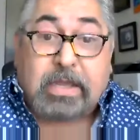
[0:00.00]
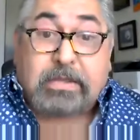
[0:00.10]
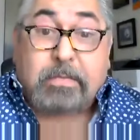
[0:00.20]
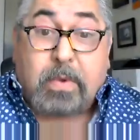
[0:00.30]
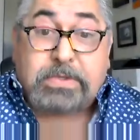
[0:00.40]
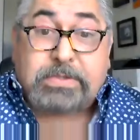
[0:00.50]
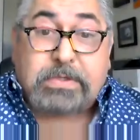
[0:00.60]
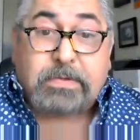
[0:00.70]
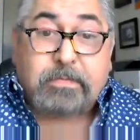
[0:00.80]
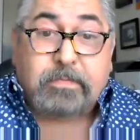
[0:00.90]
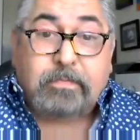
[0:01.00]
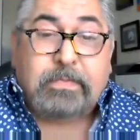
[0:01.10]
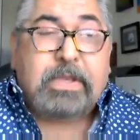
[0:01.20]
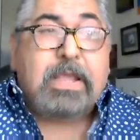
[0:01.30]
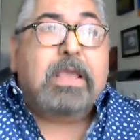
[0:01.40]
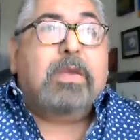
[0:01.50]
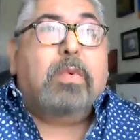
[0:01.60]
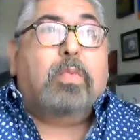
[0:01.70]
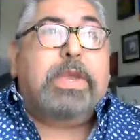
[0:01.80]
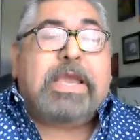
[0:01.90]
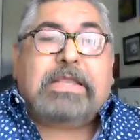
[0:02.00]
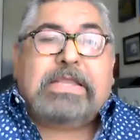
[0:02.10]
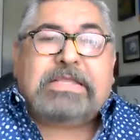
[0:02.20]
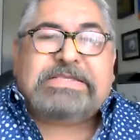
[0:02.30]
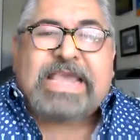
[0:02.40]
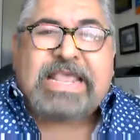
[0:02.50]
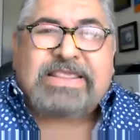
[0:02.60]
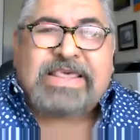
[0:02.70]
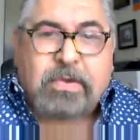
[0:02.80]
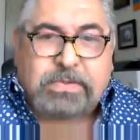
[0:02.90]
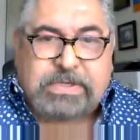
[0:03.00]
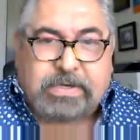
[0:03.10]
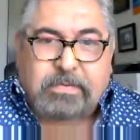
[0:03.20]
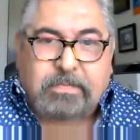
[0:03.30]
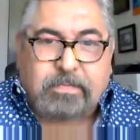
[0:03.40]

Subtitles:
at the most. We got 10,000